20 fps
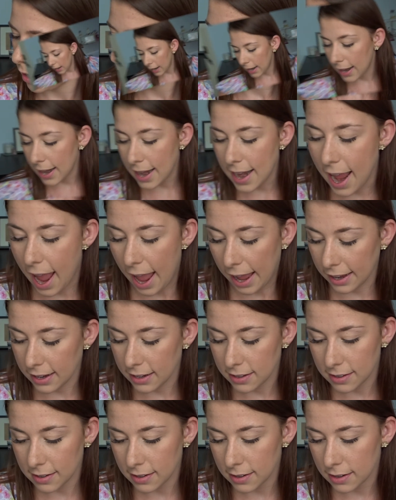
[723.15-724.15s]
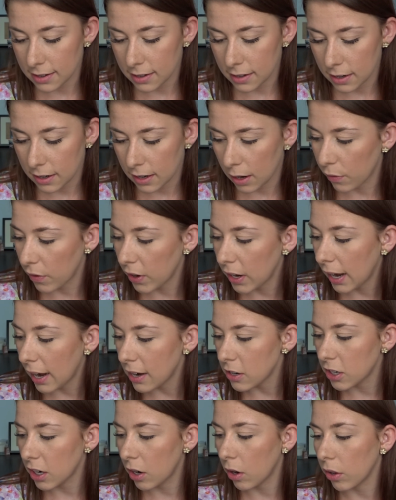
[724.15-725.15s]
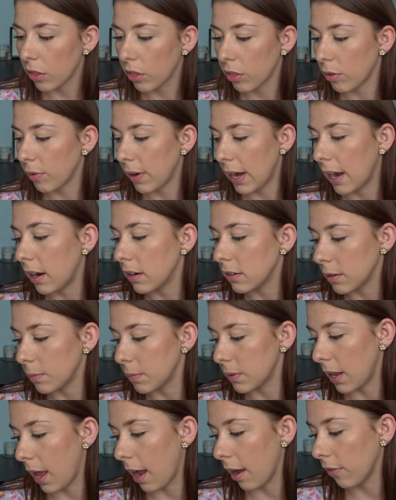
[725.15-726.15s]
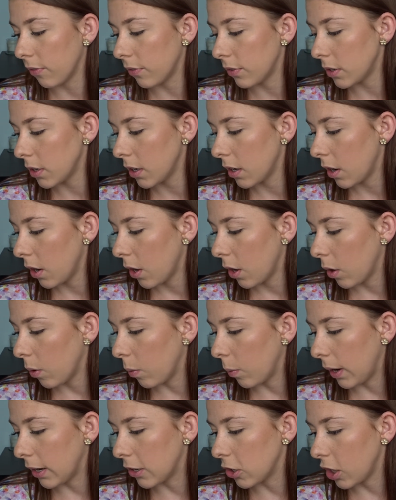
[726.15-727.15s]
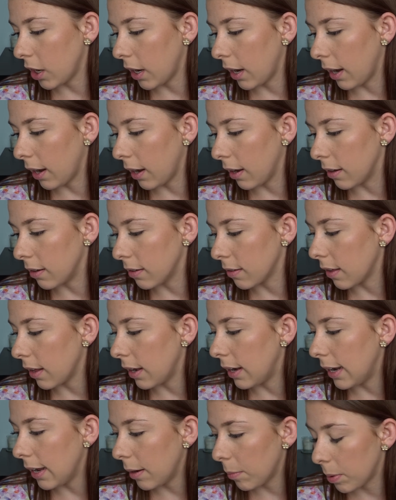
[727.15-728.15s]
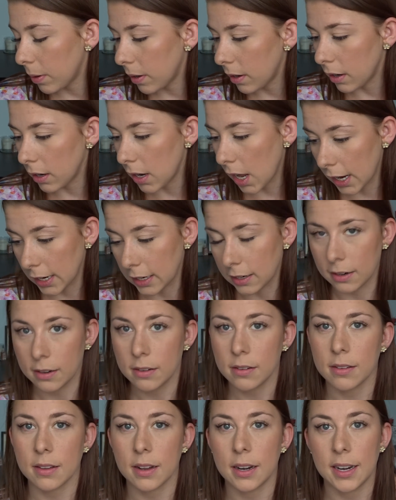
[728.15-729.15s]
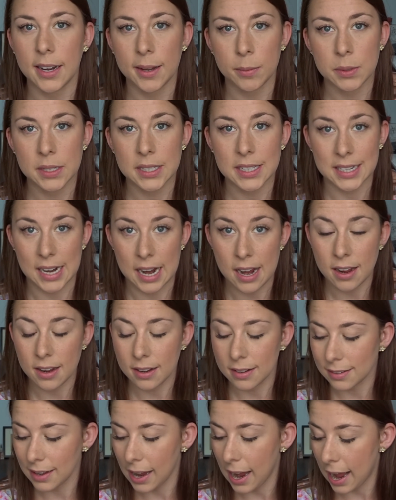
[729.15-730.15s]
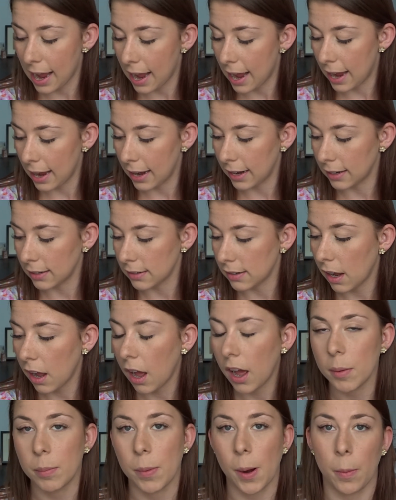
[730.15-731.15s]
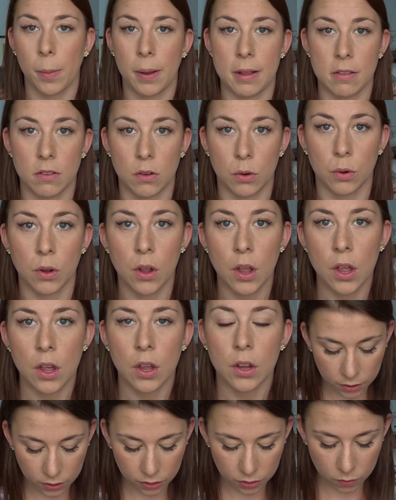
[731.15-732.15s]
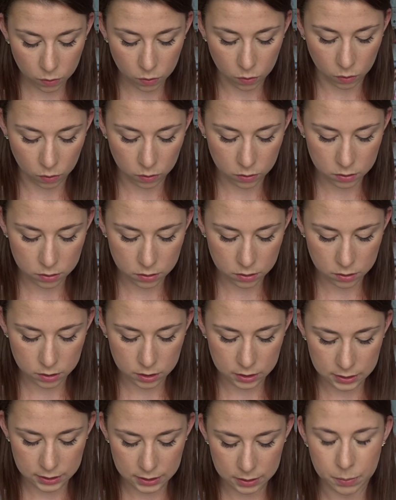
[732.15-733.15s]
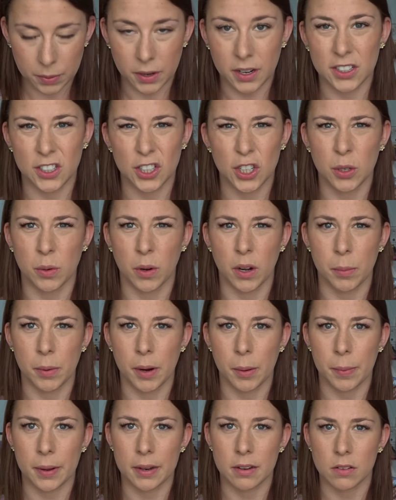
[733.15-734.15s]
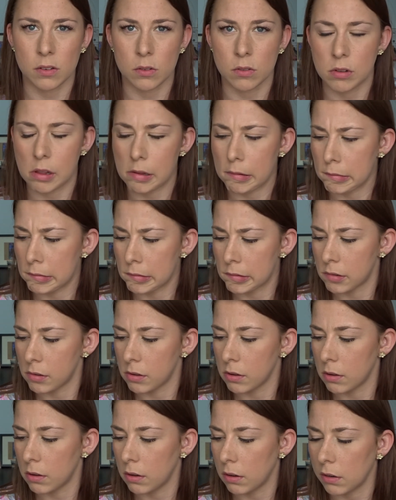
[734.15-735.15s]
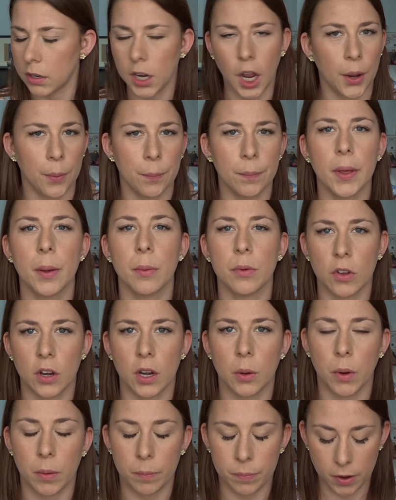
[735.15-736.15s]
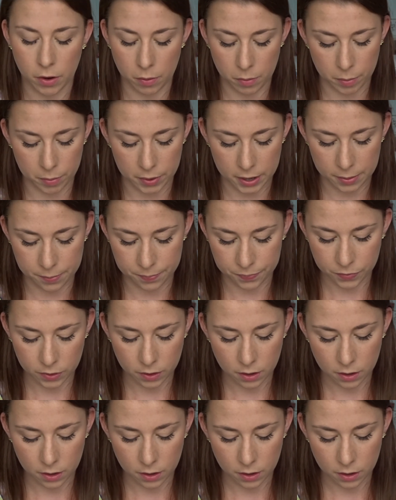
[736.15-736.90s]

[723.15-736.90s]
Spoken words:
Next, now I've only actually got 3 items left, which is lip liners, lipsticks and eyebrow pencil. I thought I did buy 2 eyebrow pencils. No, it was only 1, I remember now.